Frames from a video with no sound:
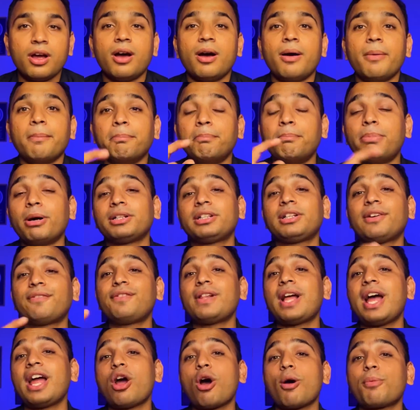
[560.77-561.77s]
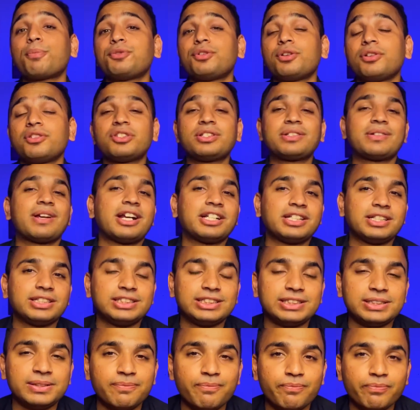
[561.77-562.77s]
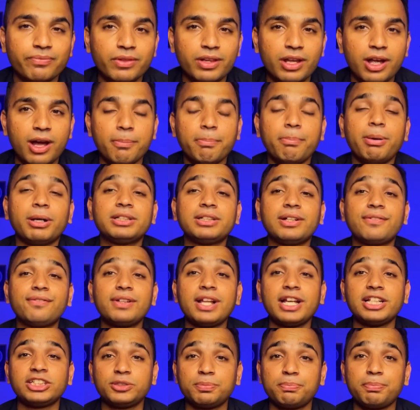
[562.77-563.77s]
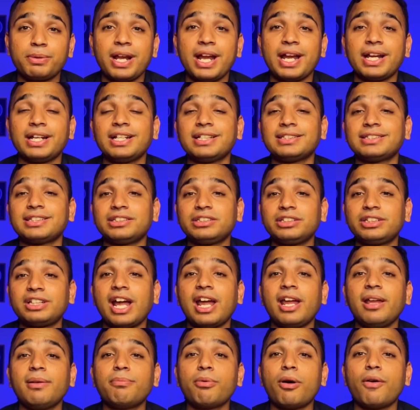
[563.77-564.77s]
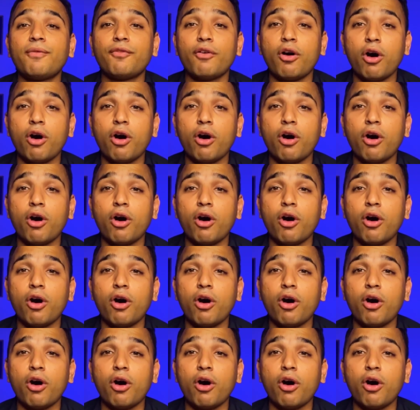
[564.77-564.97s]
Butterfly option strategy. A butterfly spread is a type of